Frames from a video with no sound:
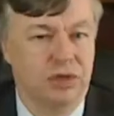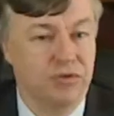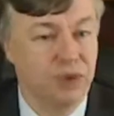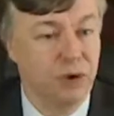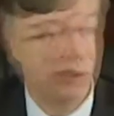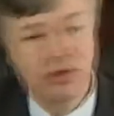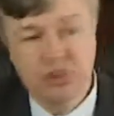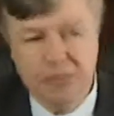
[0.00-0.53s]

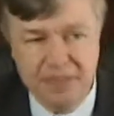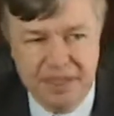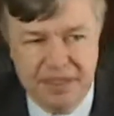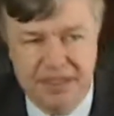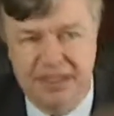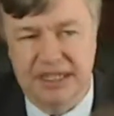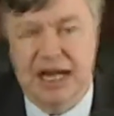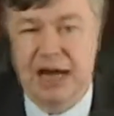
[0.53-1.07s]
Folks,
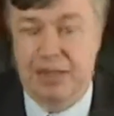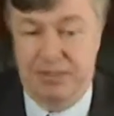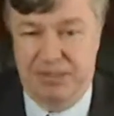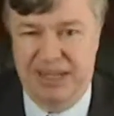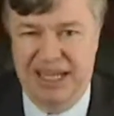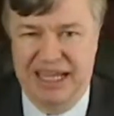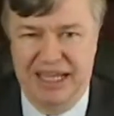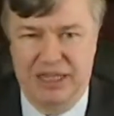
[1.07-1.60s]
you got a
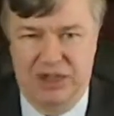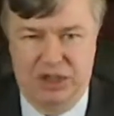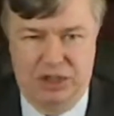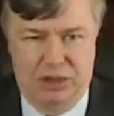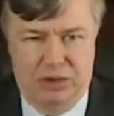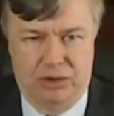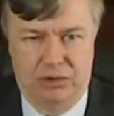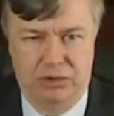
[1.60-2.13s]
plan
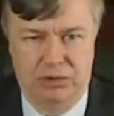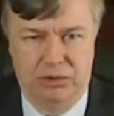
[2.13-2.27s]
here.